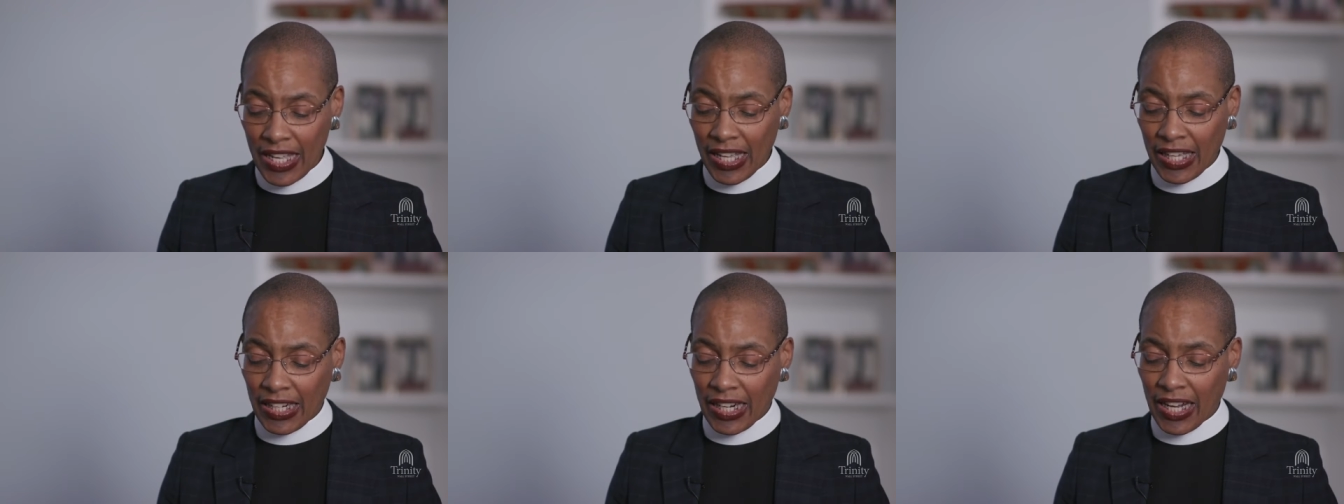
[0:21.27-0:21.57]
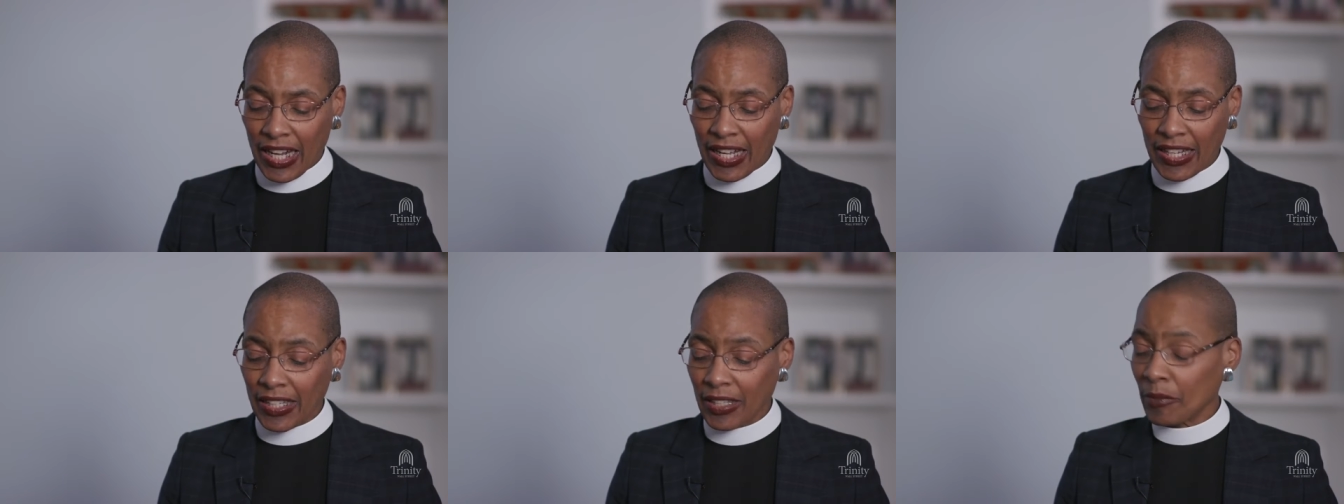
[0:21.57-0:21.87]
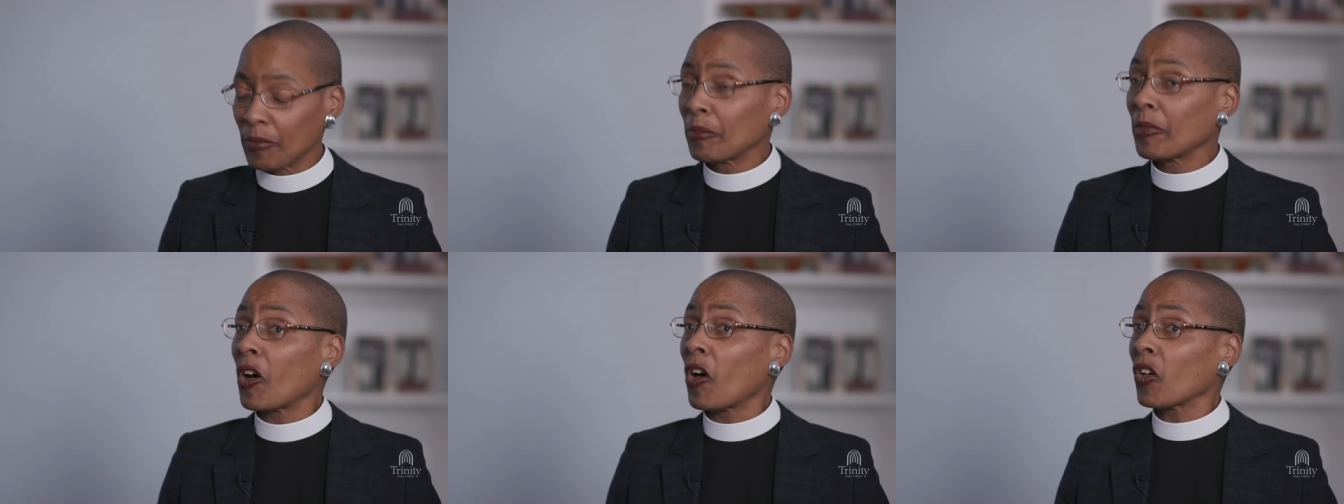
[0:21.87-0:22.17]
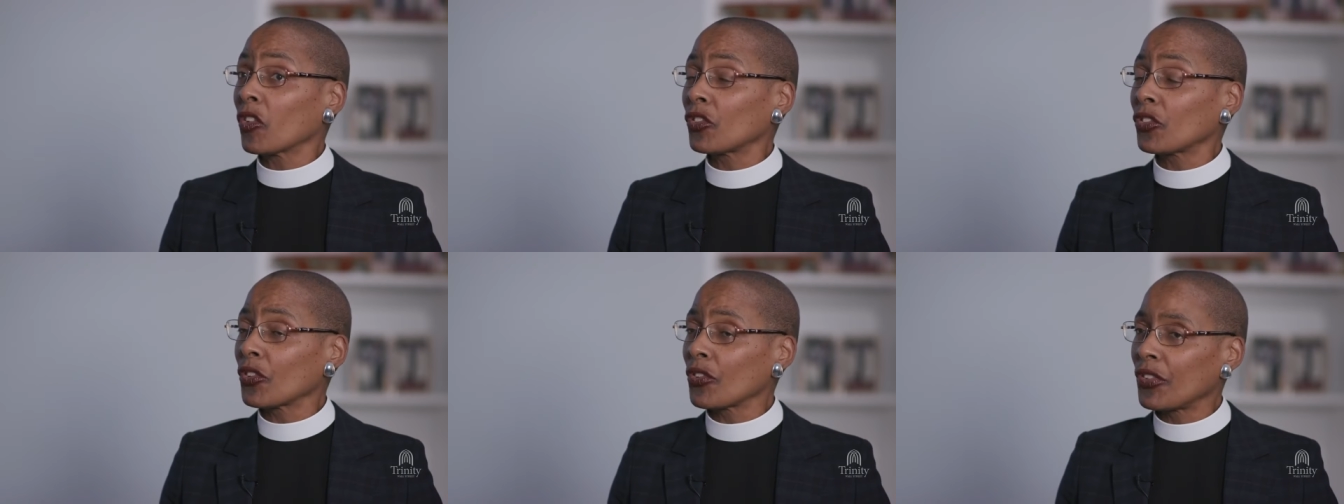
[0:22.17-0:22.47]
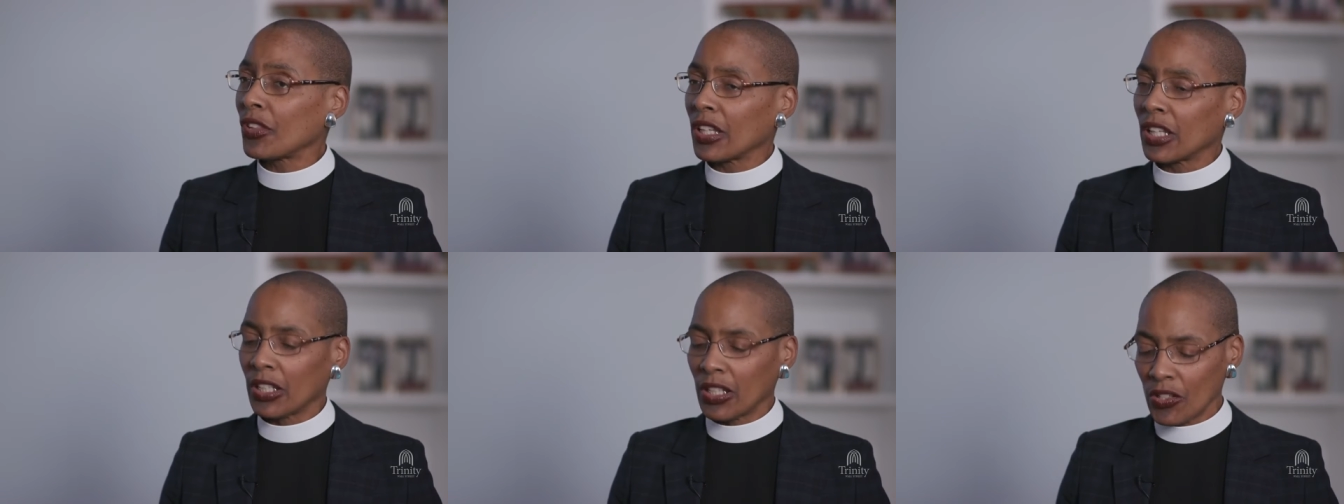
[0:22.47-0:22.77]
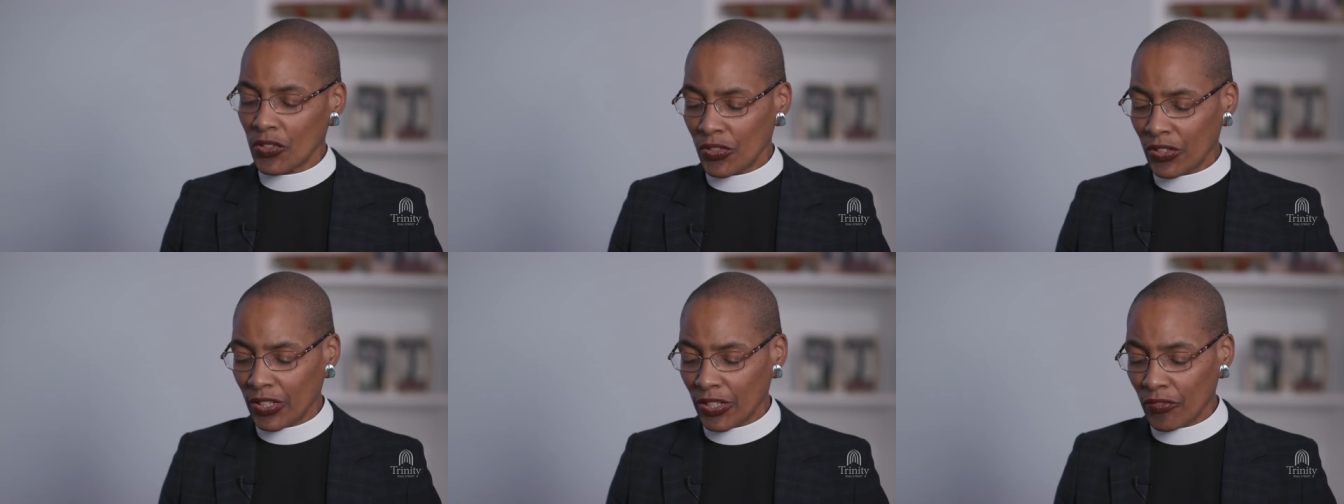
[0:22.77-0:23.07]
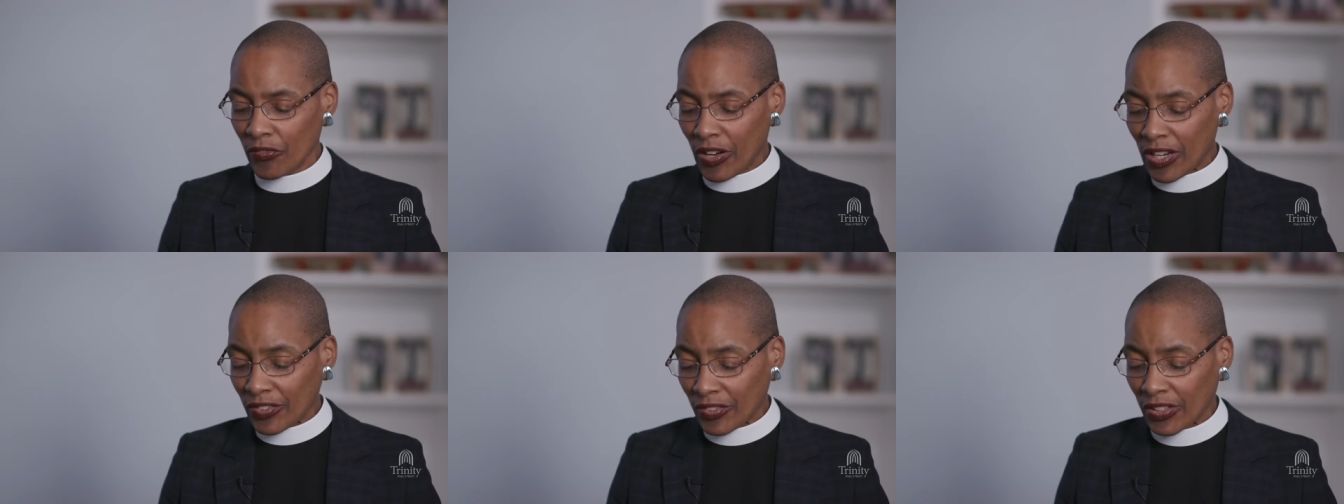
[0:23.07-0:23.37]
and I am also theologian
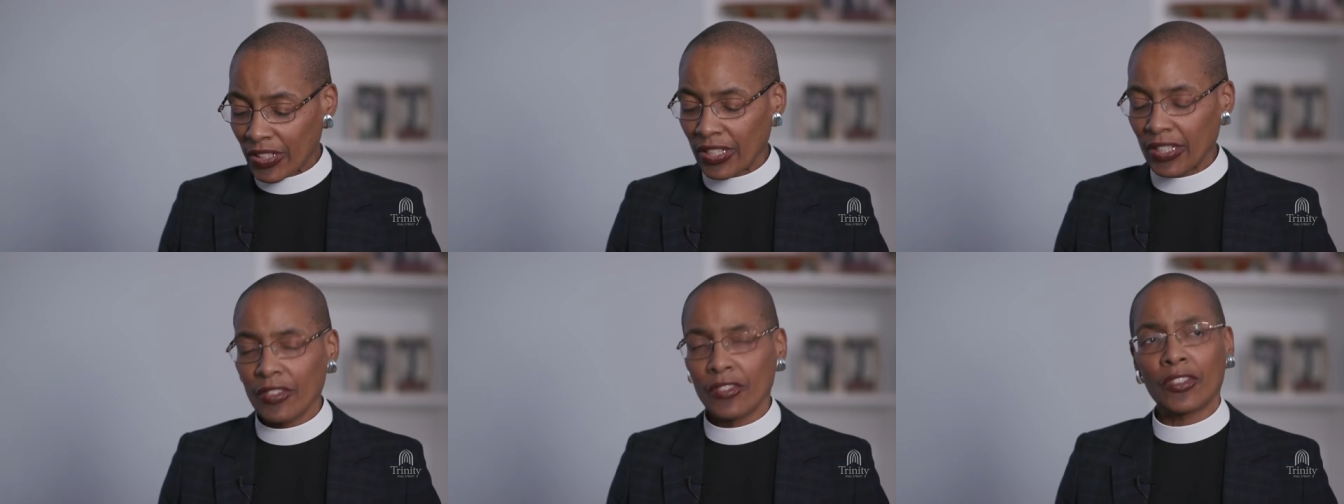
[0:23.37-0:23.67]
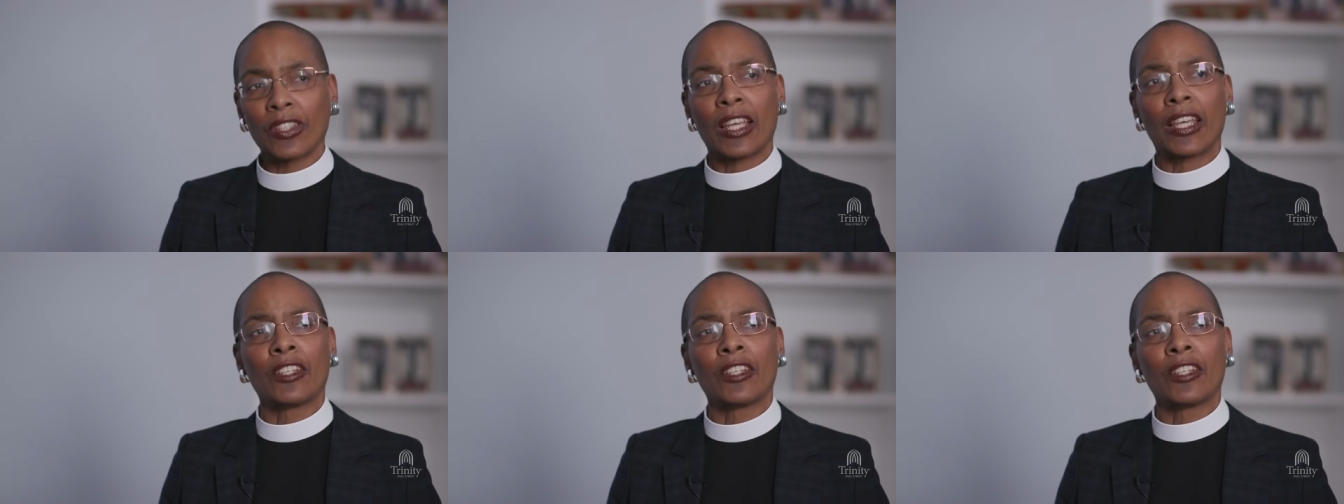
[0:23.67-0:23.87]
in residence